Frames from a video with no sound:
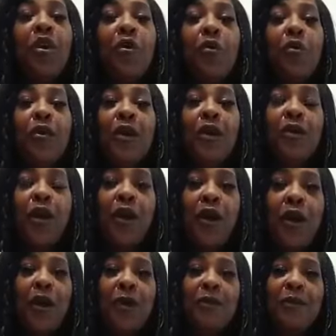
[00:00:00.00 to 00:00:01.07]

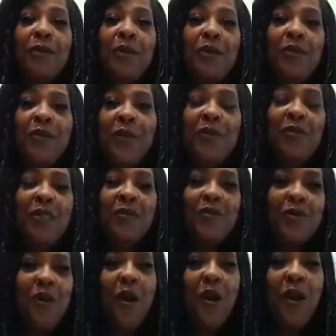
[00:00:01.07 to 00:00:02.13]
We're doing what you
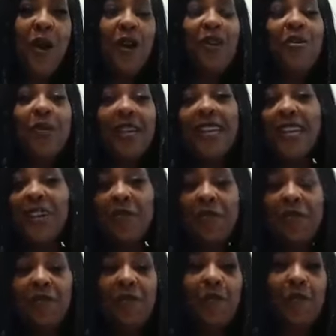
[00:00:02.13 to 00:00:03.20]
would call quick
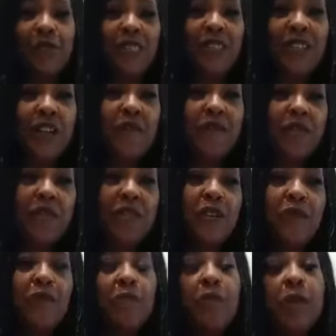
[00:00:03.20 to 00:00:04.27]
interviews and stuff with
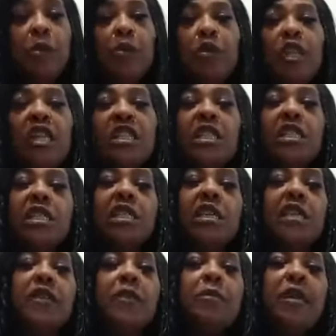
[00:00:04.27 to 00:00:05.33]
different people just to
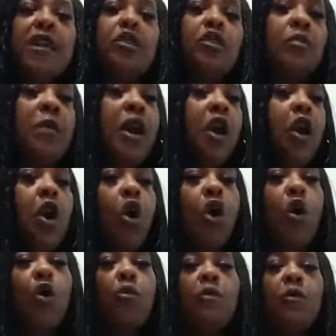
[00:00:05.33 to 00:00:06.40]
see them, catch them at
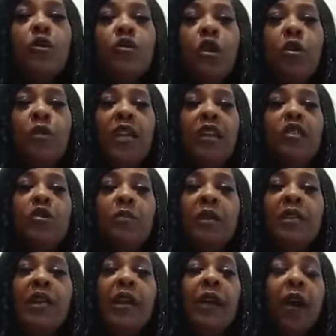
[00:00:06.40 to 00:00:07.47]
home, catch them
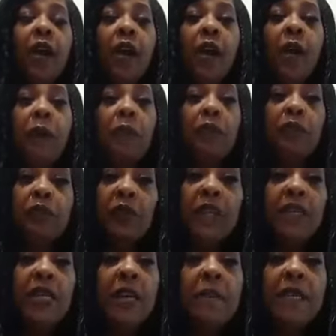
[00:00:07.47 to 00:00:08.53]
in their
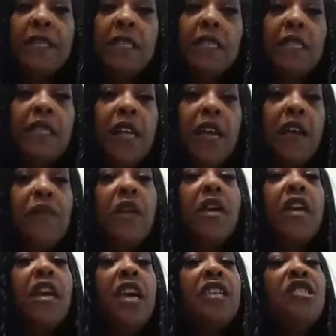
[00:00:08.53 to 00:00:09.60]
limits and stuff,
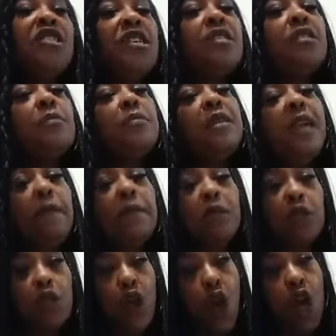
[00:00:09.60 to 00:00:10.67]
and just to be able
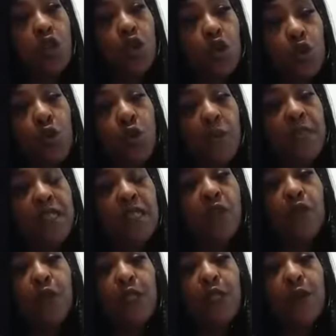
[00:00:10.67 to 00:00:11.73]
to talk to them and see
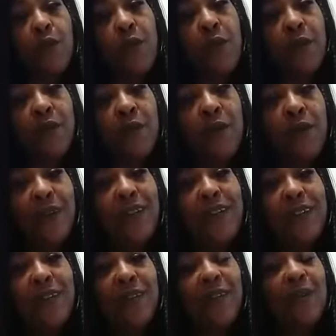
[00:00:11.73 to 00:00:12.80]
what's going on.
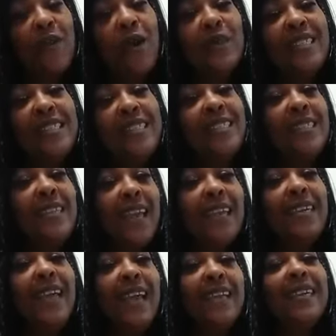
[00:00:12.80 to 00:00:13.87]
This is
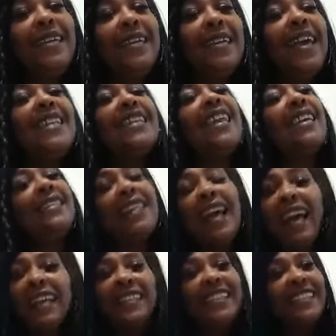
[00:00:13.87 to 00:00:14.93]
KKE. I like to
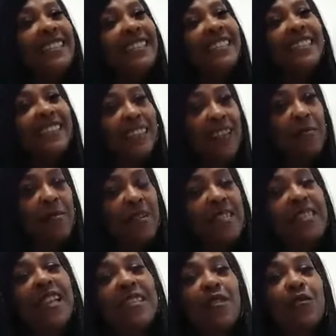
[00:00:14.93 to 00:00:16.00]
holler at the
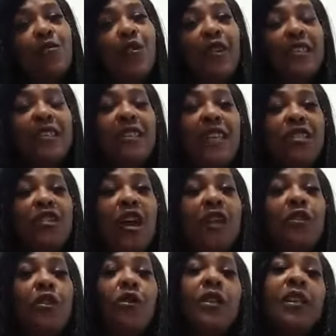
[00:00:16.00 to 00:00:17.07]
celebrities. I just wanted to let y'all
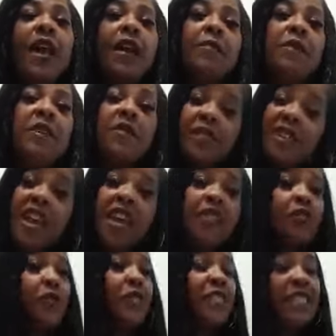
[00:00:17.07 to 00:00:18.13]
know that I'm in touch
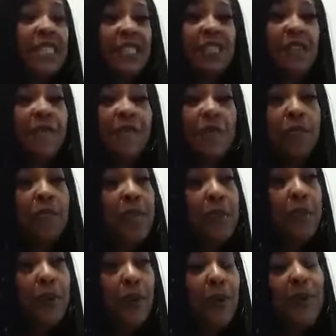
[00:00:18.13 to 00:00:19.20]
with these different
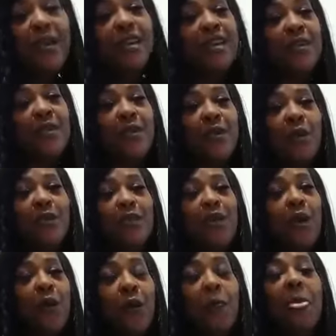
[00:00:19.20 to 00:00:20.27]
people,
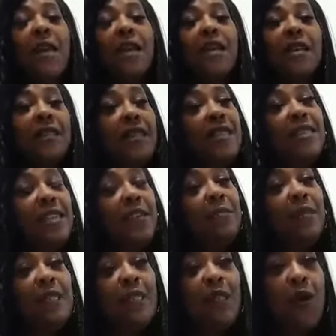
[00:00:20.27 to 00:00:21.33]
so let's keep
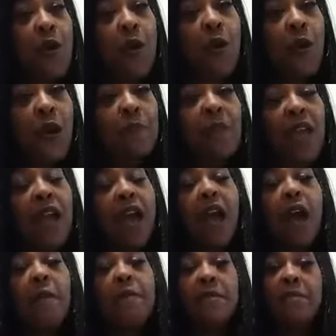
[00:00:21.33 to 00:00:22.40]
this going.
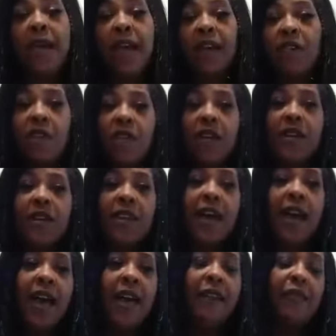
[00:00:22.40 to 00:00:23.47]
I'll be back on
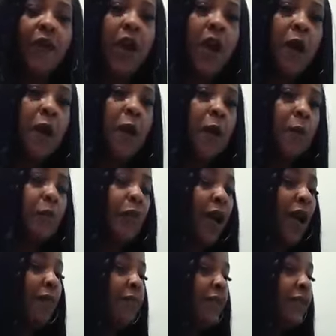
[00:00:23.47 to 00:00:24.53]
live
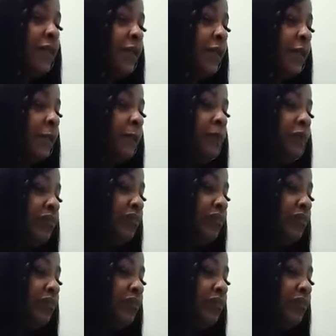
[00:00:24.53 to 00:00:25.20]
probably